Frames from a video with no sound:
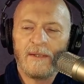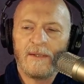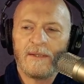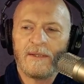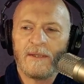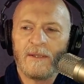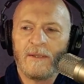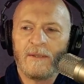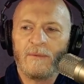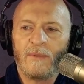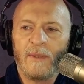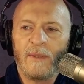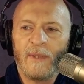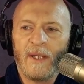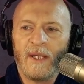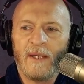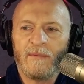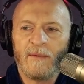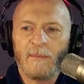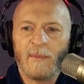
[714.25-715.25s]
So we
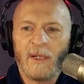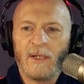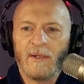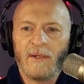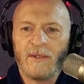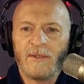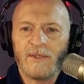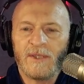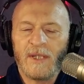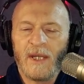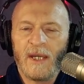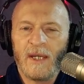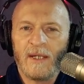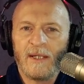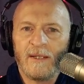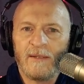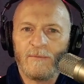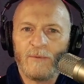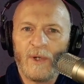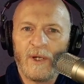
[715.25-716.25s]
may have a better
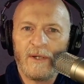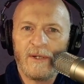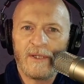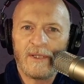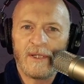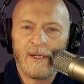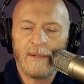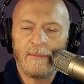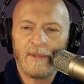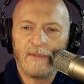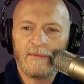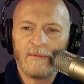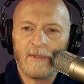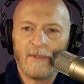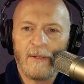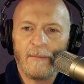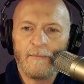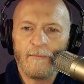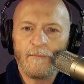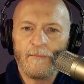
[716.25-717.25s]
understanding of where he's coming
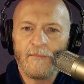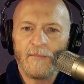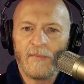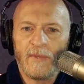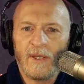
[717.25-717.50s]
from.